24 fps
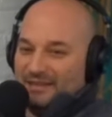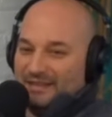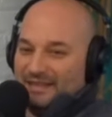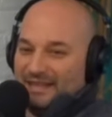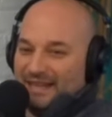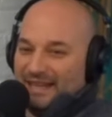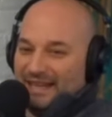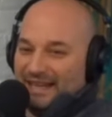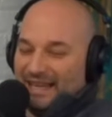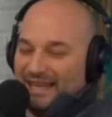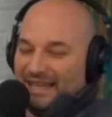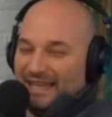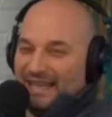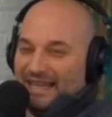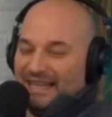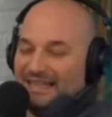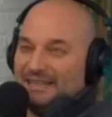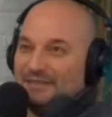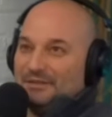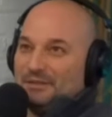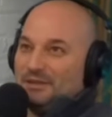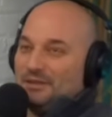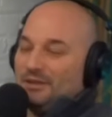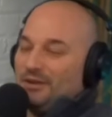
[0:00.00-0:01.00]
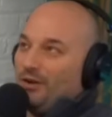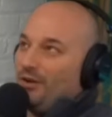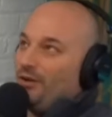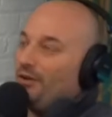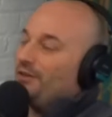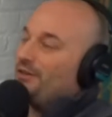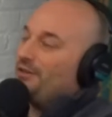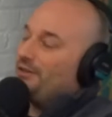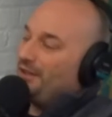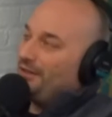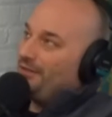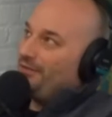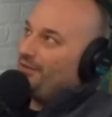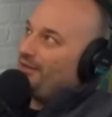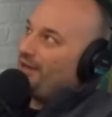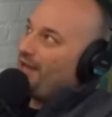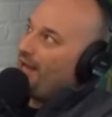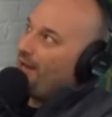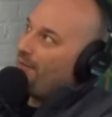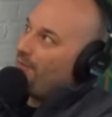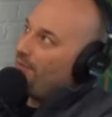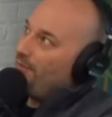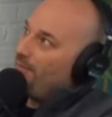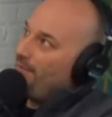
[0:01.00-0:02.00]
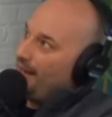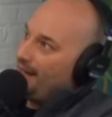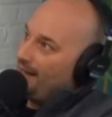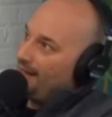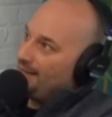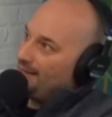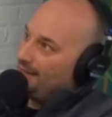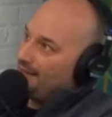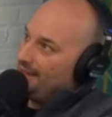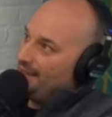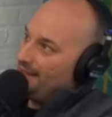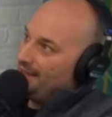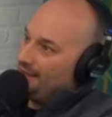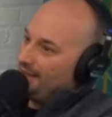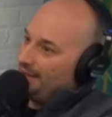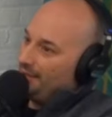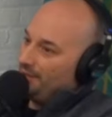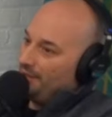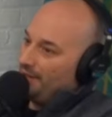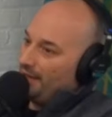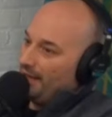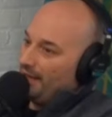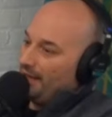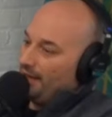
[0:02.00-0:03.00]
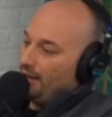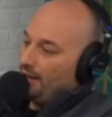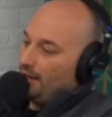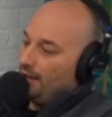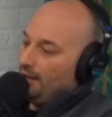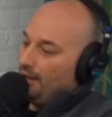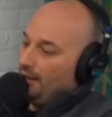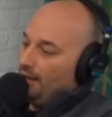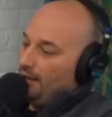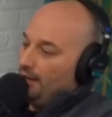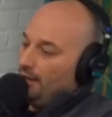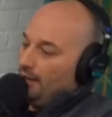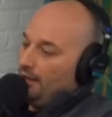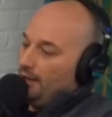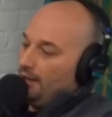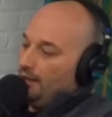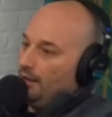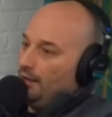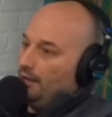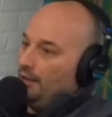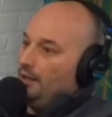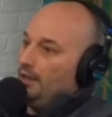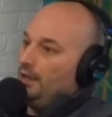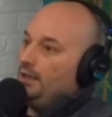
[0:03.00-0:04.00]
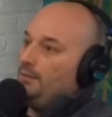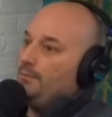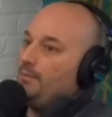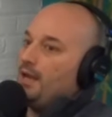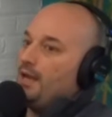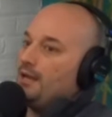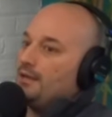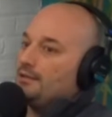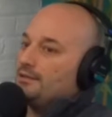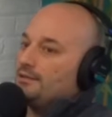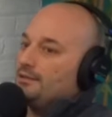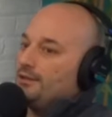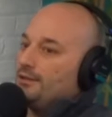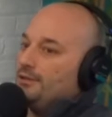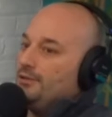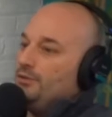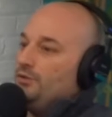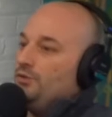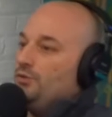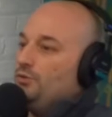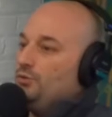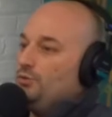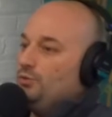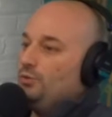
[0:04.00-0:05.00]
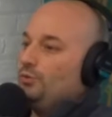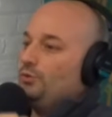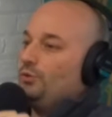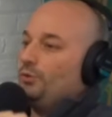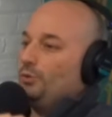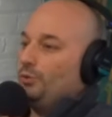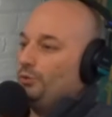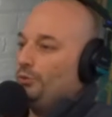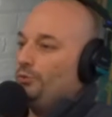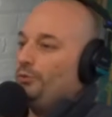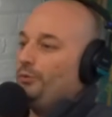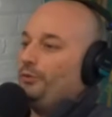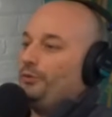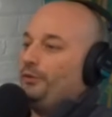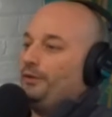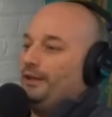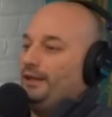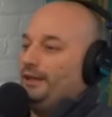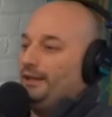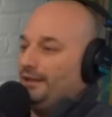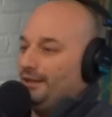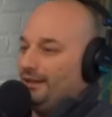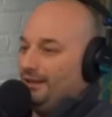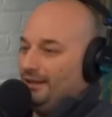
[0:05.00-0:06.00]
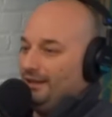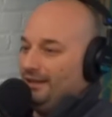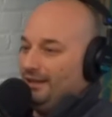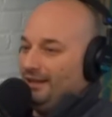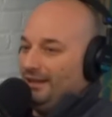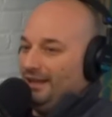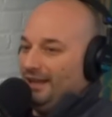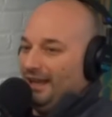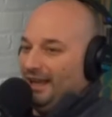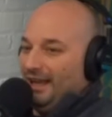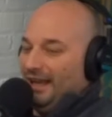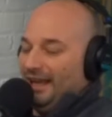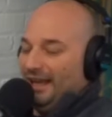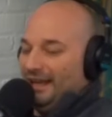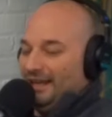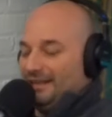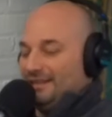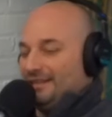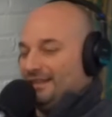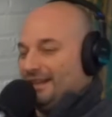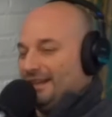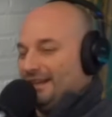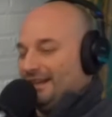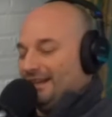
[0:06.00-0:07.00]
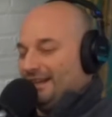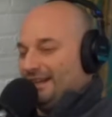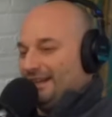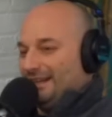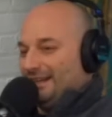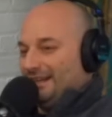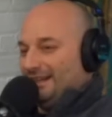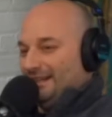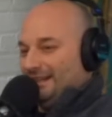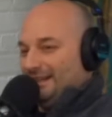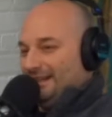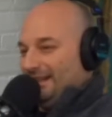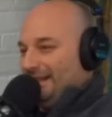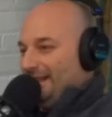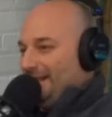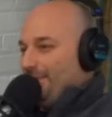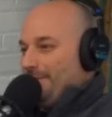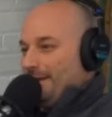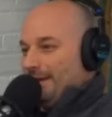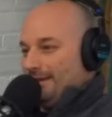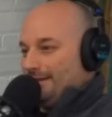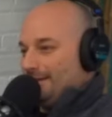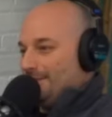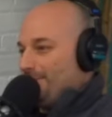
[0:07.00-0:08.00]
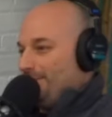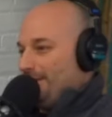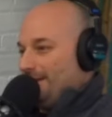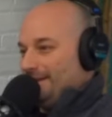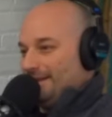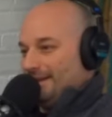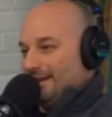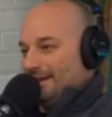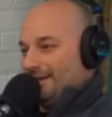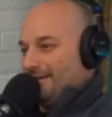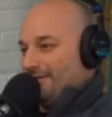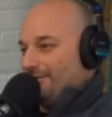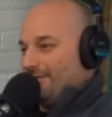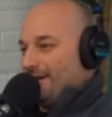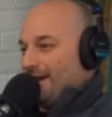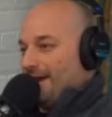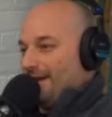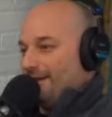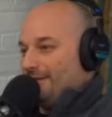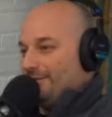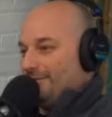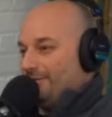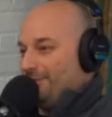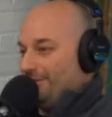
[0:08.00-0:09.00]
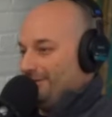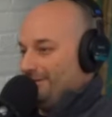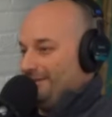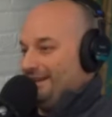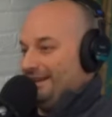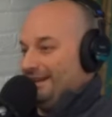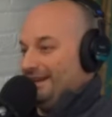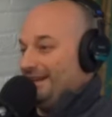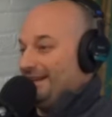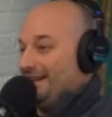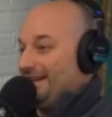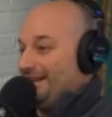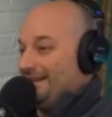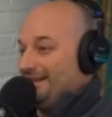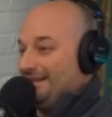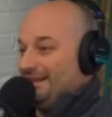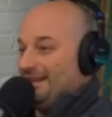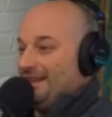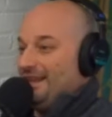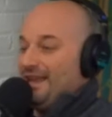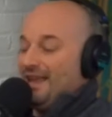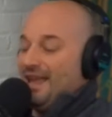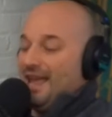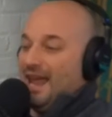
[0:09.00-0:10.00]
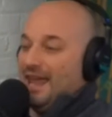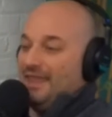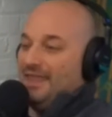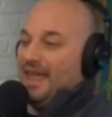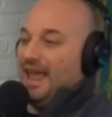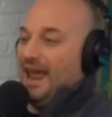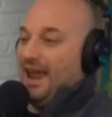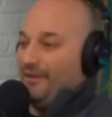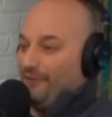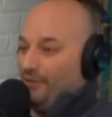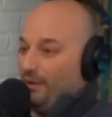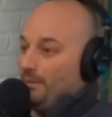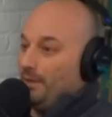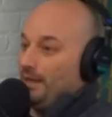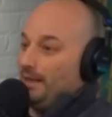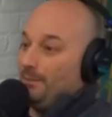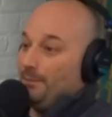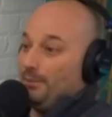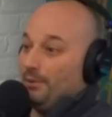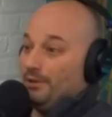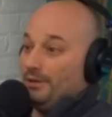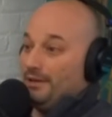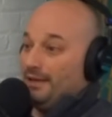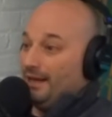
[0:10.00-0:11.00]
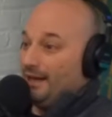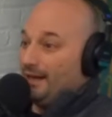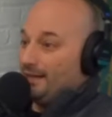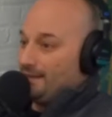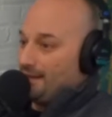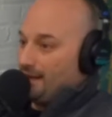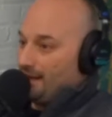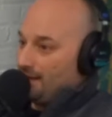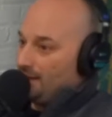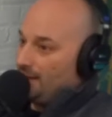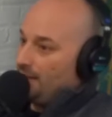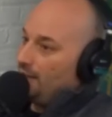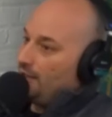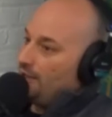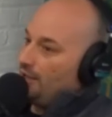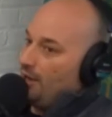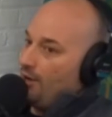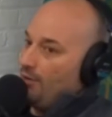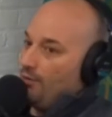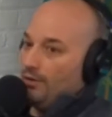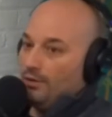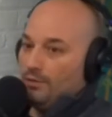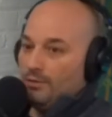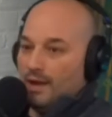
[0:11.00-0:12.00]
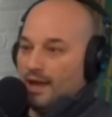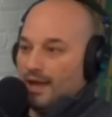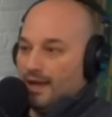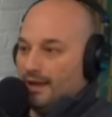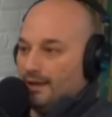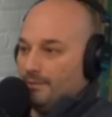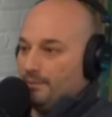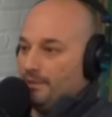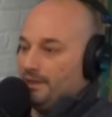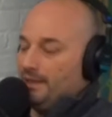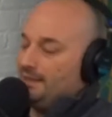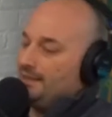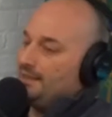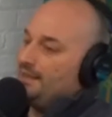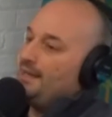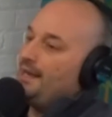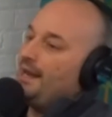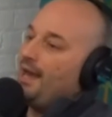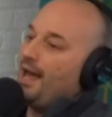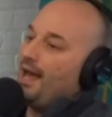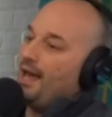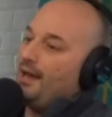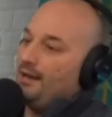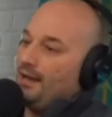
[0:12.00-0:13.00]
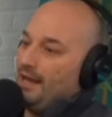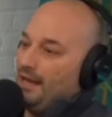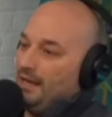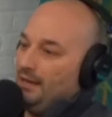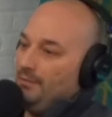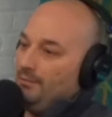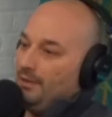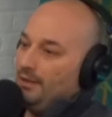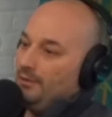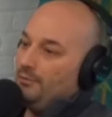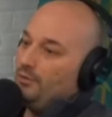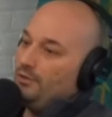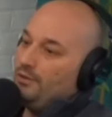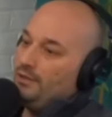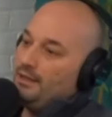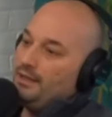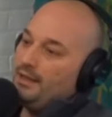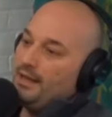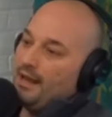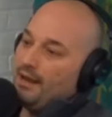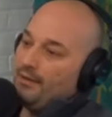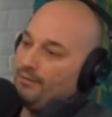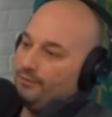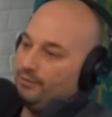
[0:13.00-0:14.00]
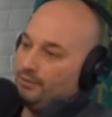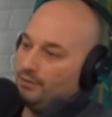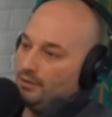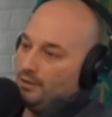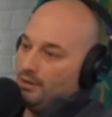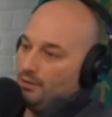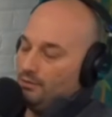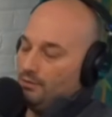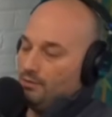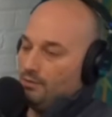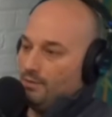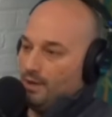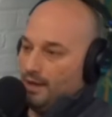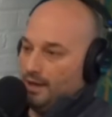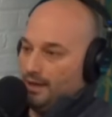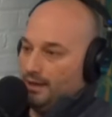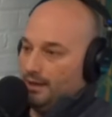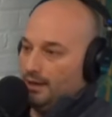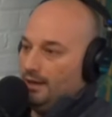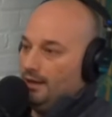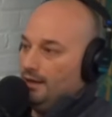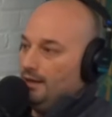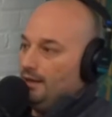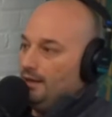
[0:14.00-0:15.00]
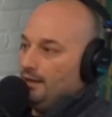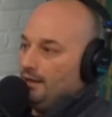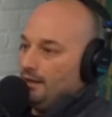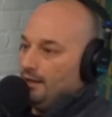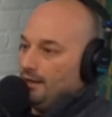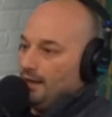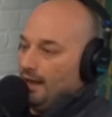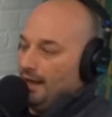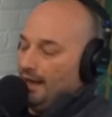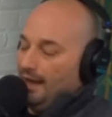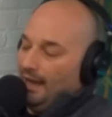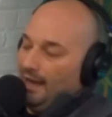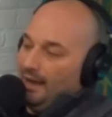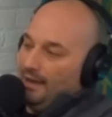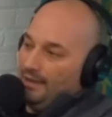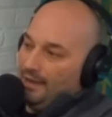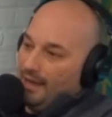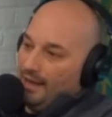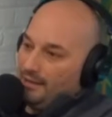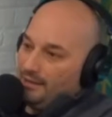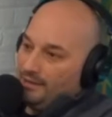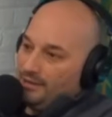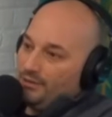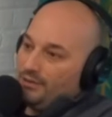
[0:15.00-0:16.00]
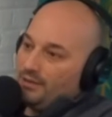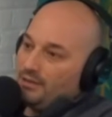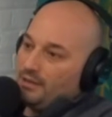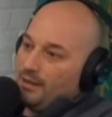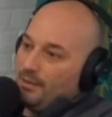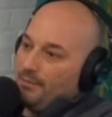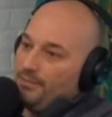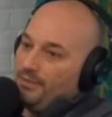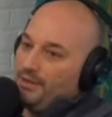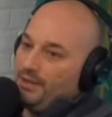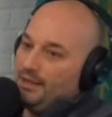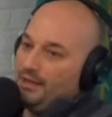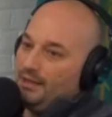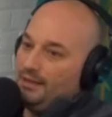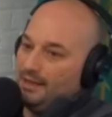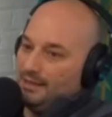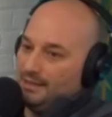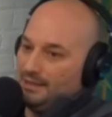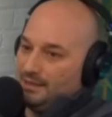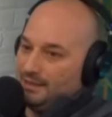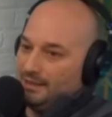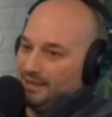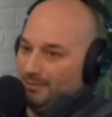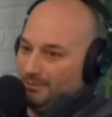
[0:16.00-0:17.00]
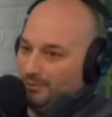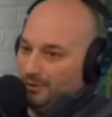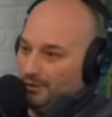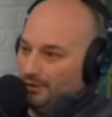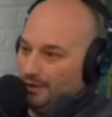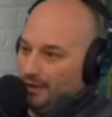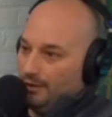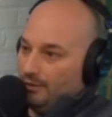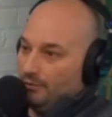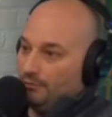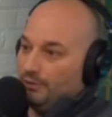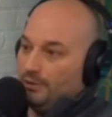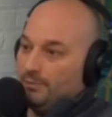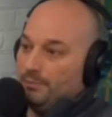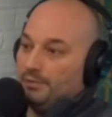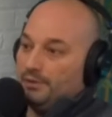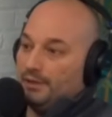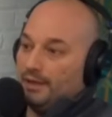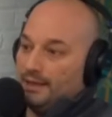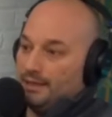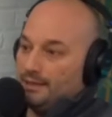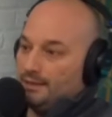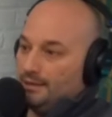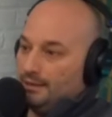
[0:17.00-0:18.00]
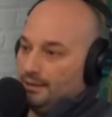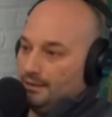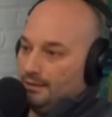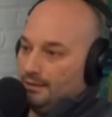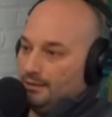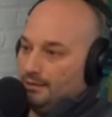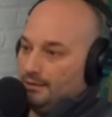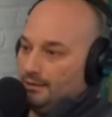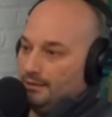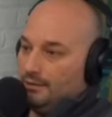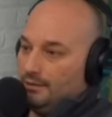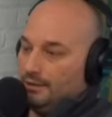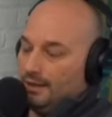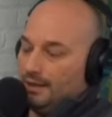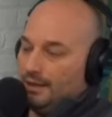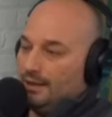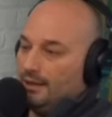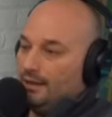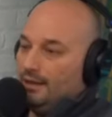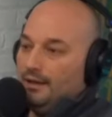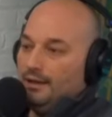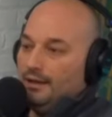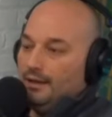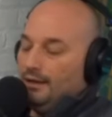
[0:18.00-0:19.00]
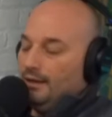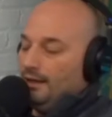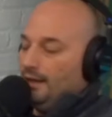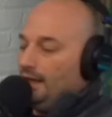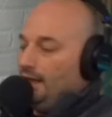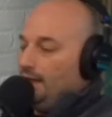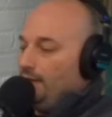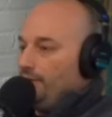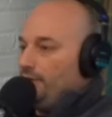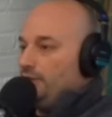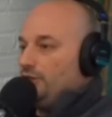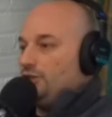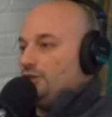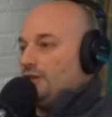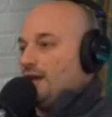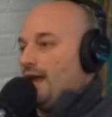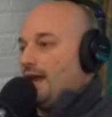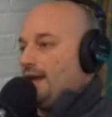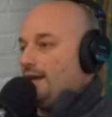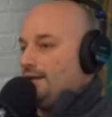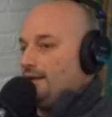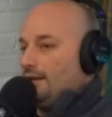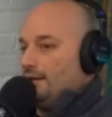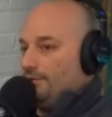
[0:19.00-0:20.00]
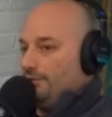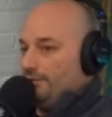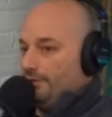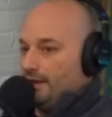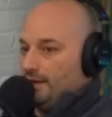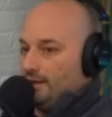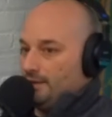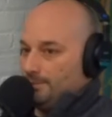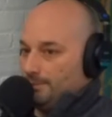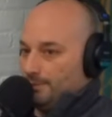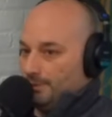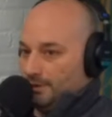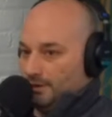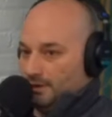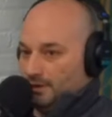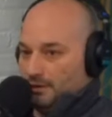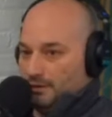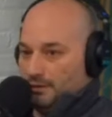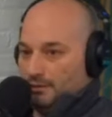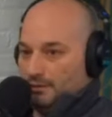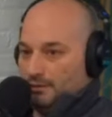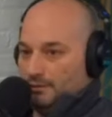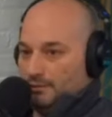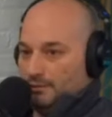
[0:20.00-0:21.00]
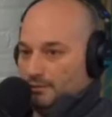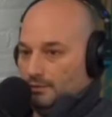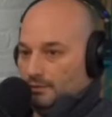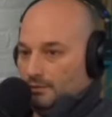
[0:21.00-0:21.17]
and there was like I guess there was an article, I forgot what magazine, and they were like emails the new cool thing. And it's like email's been like around for like and everybody predicts that it's going to go away, but it's not. Email will never go away. Unless there's something that's similar that'll replace it, like even chatting on Facebook,